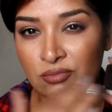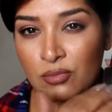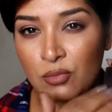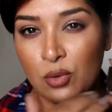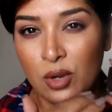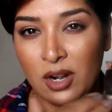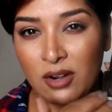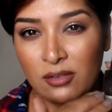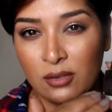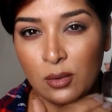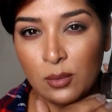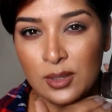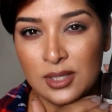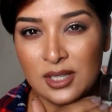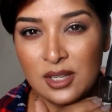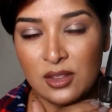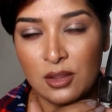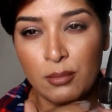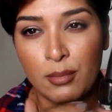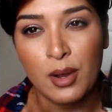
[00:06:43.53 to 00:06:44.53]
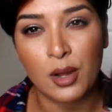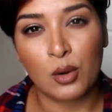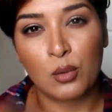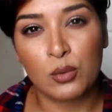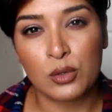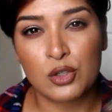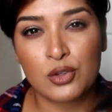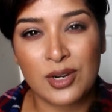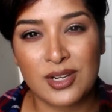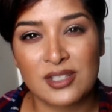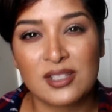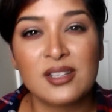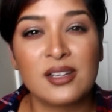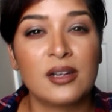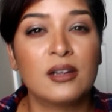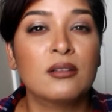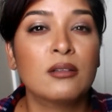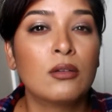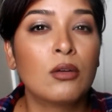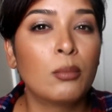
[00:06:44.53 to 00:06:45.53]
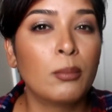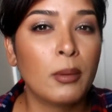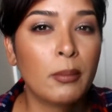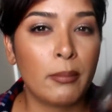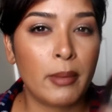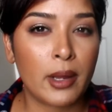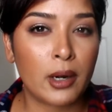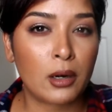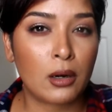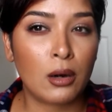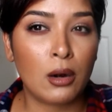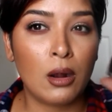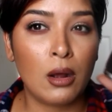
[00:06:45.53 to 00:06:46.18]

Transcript: whatever was in the bottle would translate a little bit better